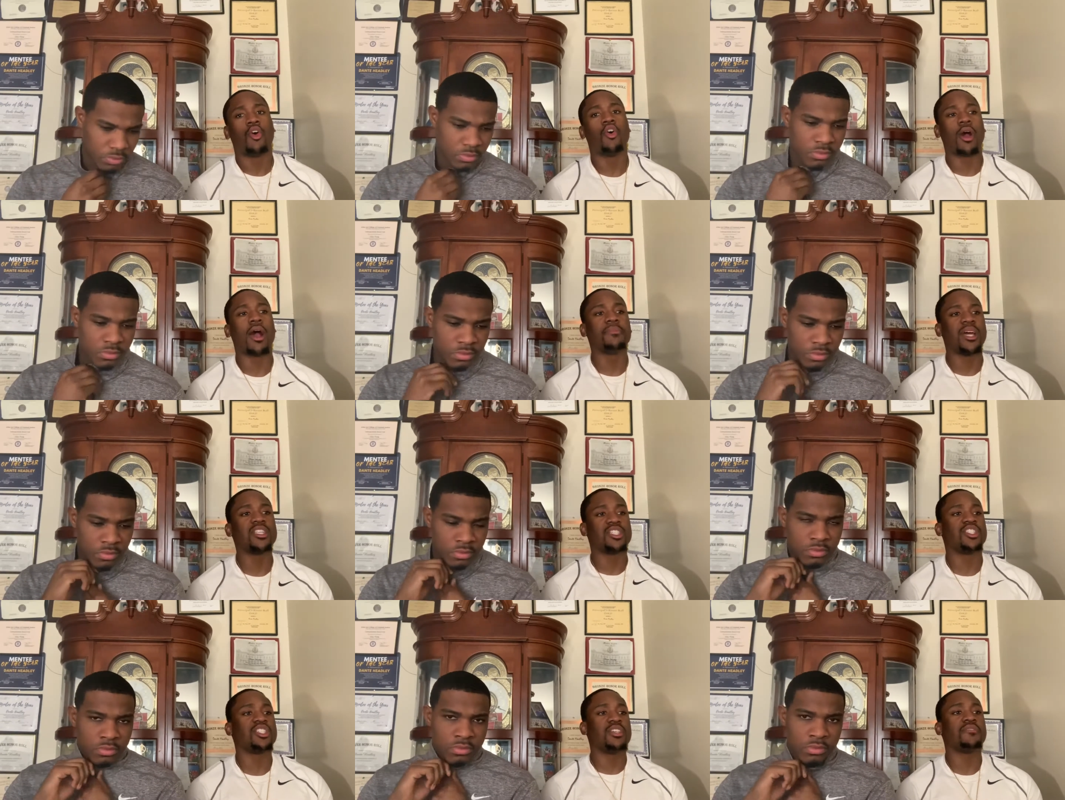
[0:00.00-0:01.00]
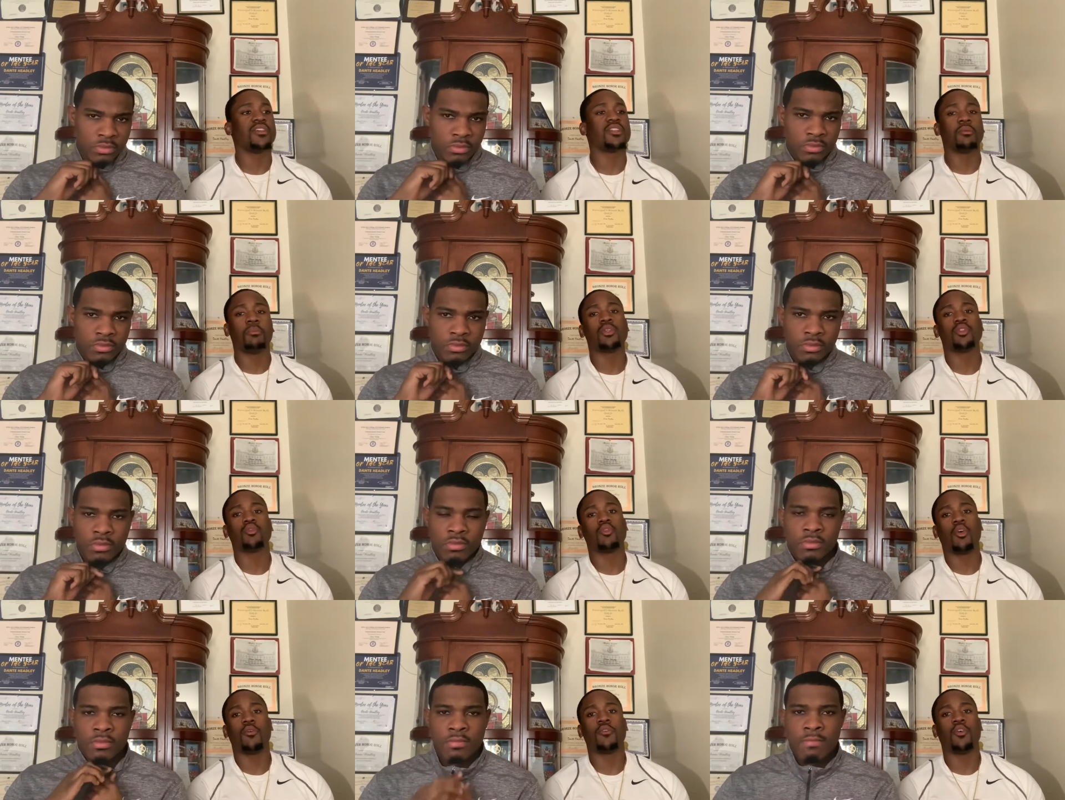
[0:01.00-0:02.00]
Speaker 1: or I'm not achieving the muscle
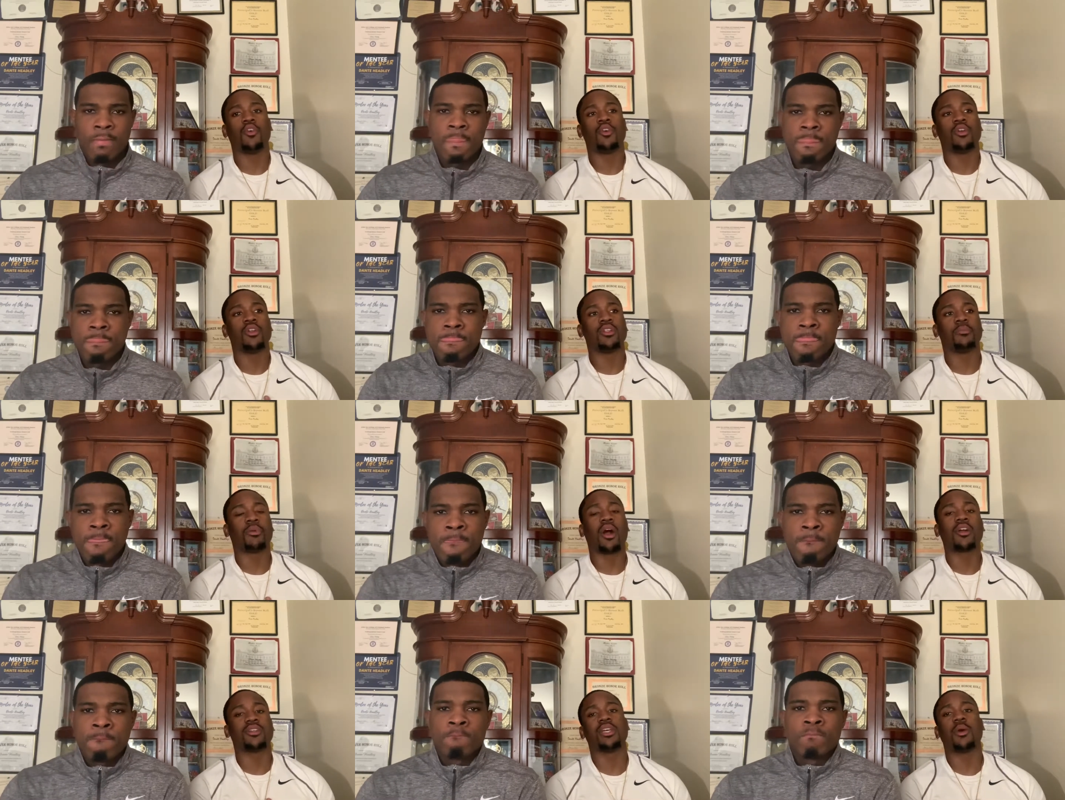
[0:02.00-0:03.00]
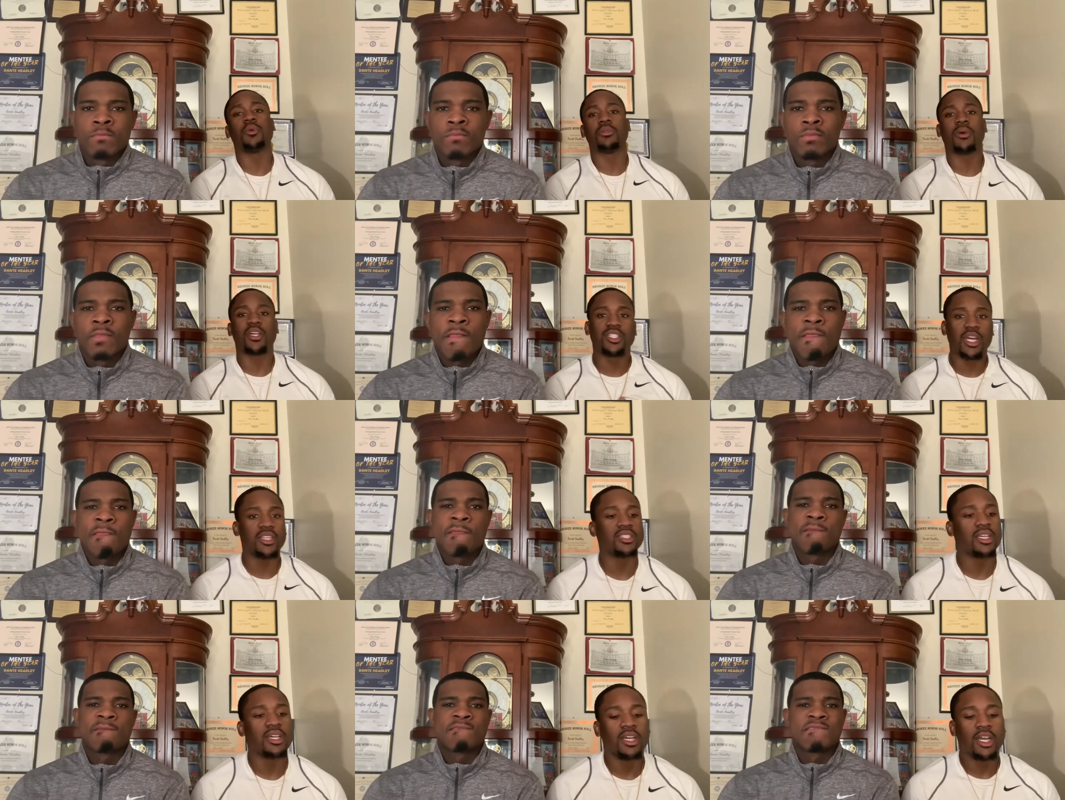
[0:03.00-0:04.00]
growth or the progress I want in my chest,
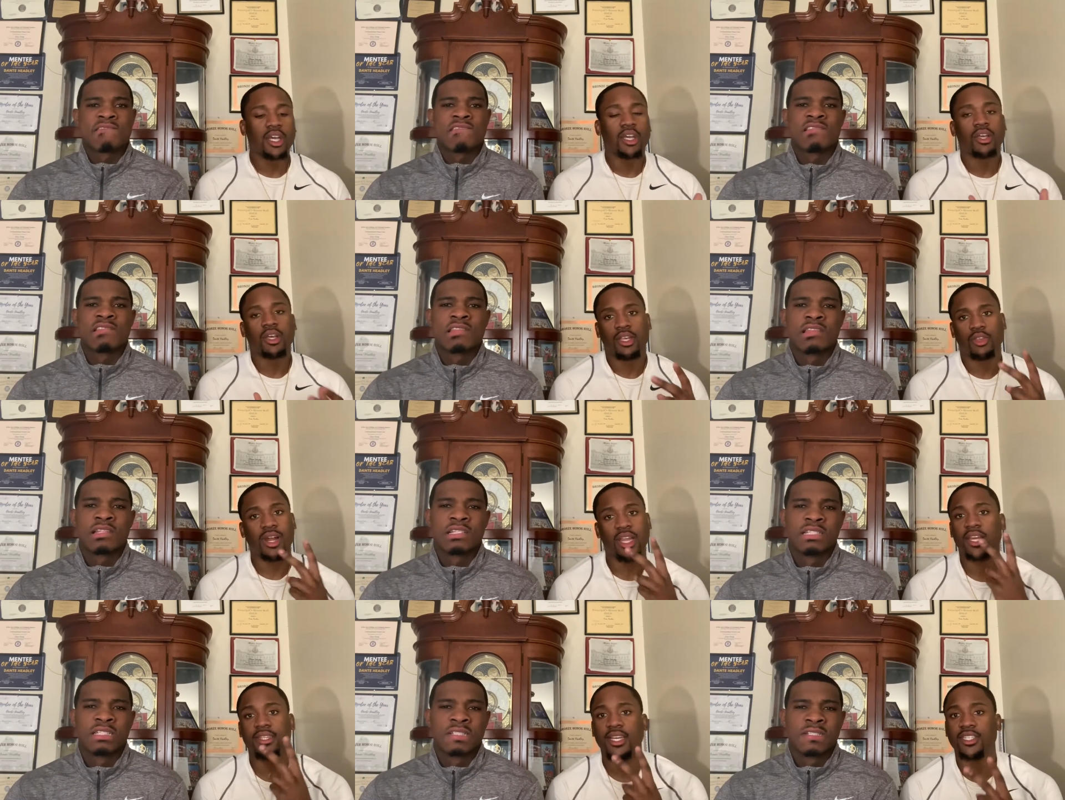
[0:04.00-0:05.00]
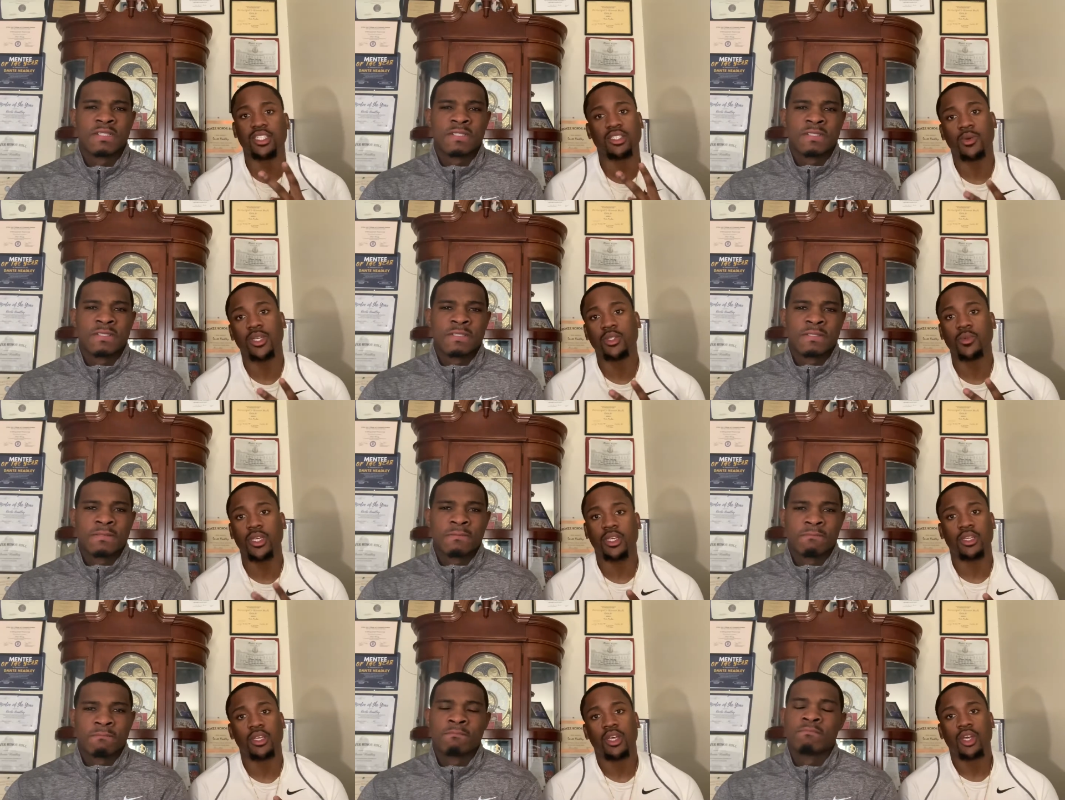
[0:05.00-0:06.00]
you gotta hit that shit twice a week.
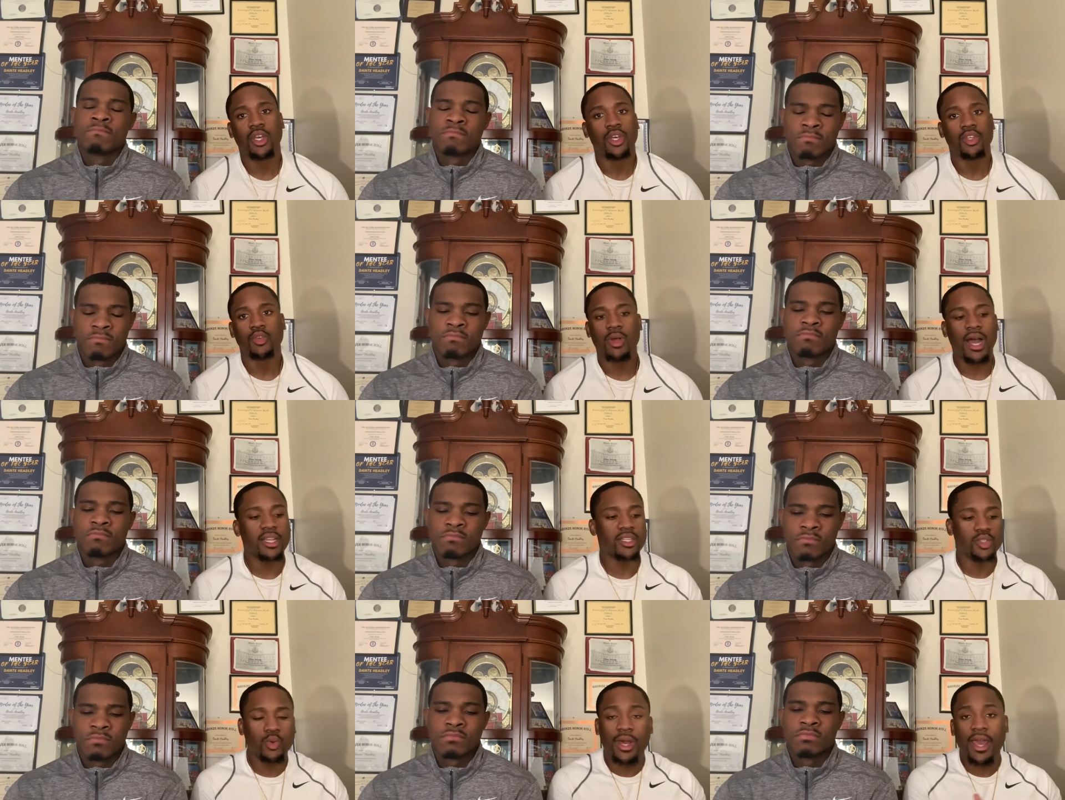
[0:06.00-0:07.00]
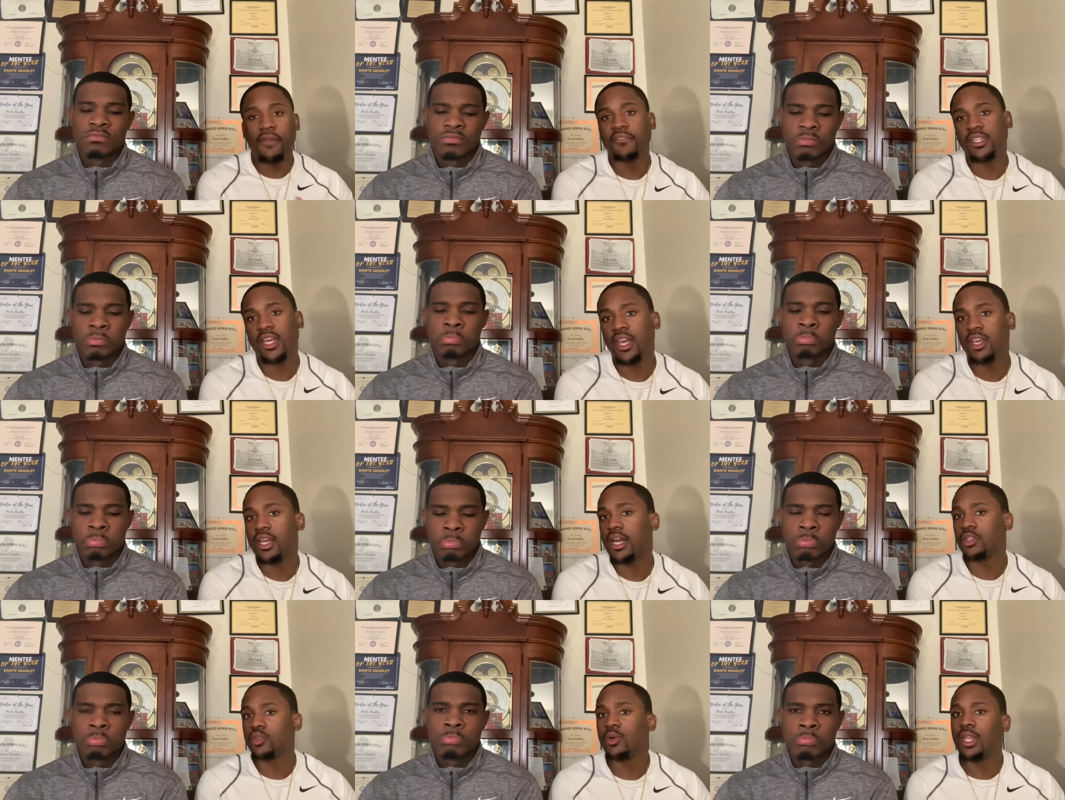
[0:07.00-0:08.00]
You gotta do a heavy day, you
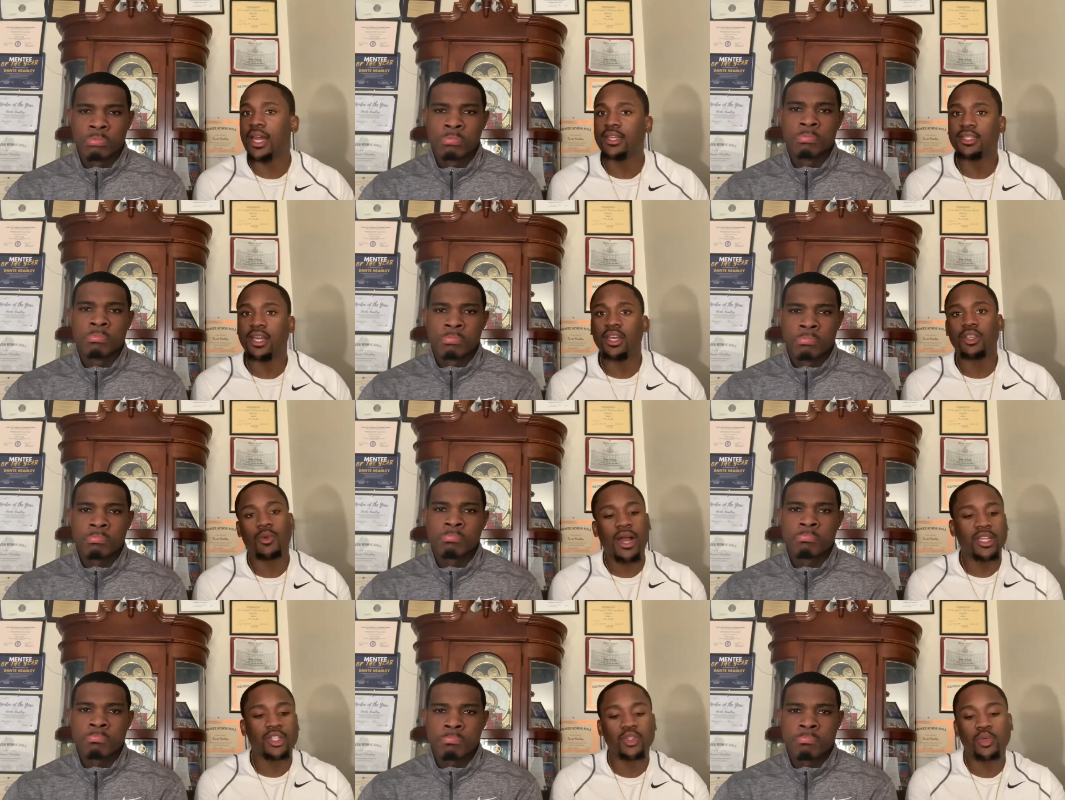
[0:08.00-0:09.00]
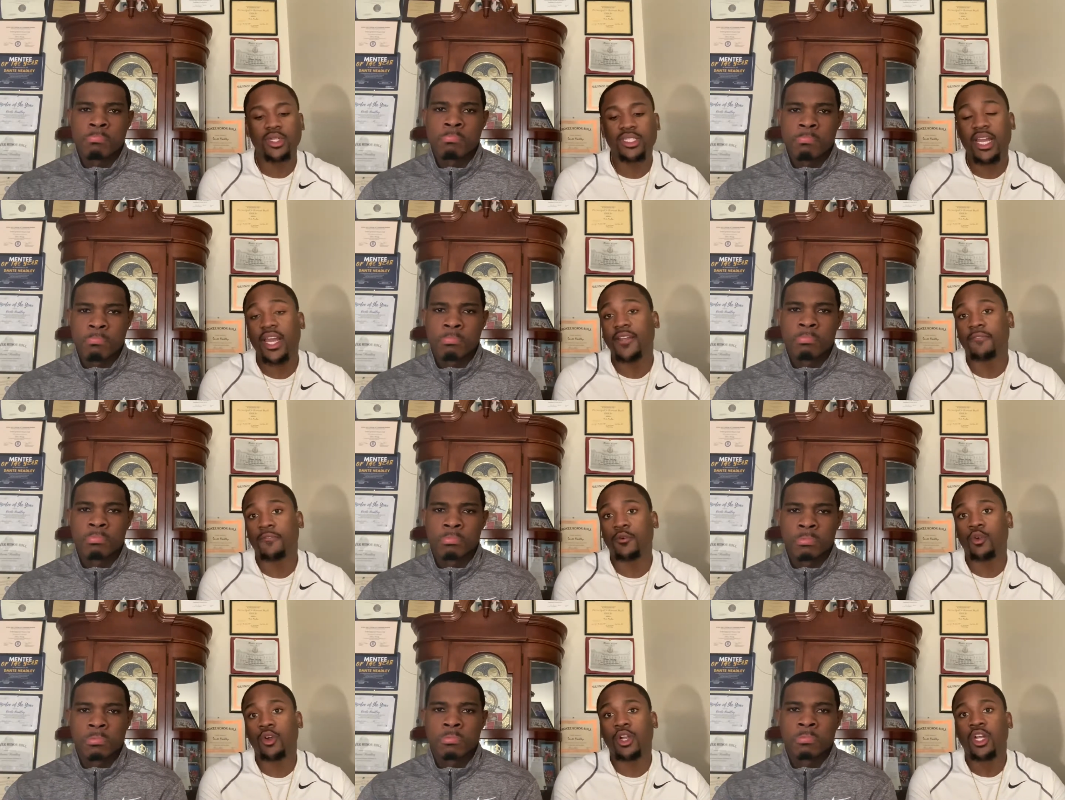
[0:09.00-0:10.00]
gotta do a light day. You gotta do a day
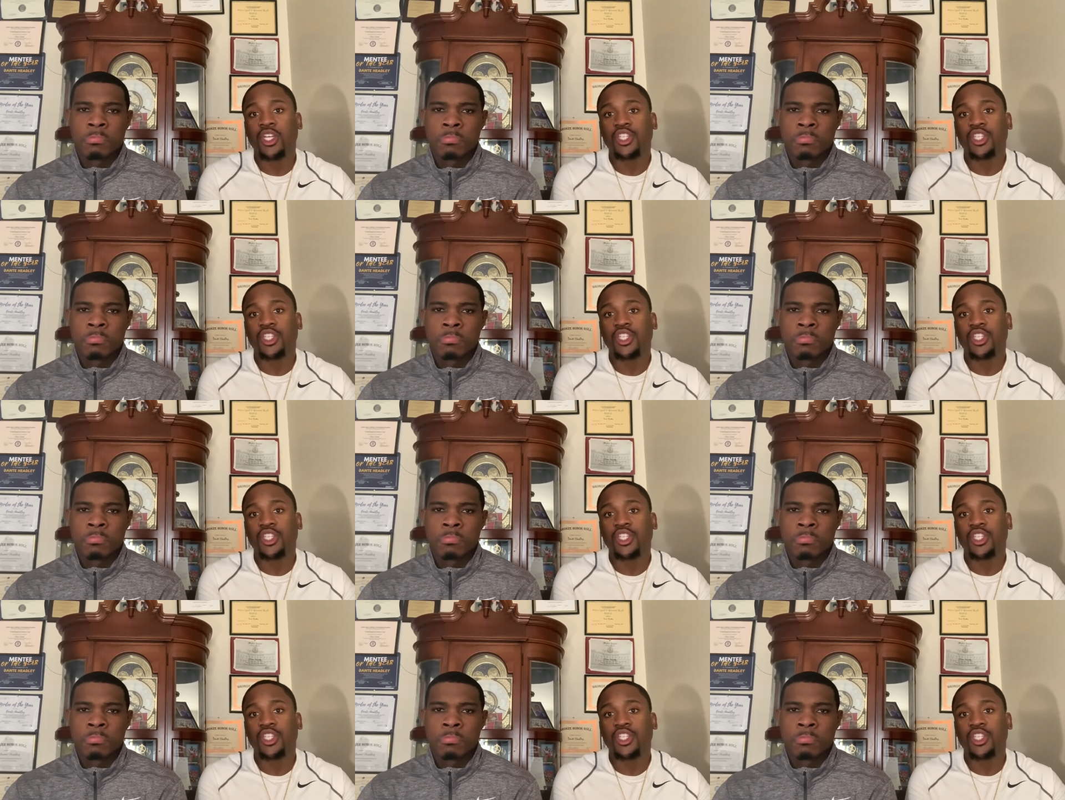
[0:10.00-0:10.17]
for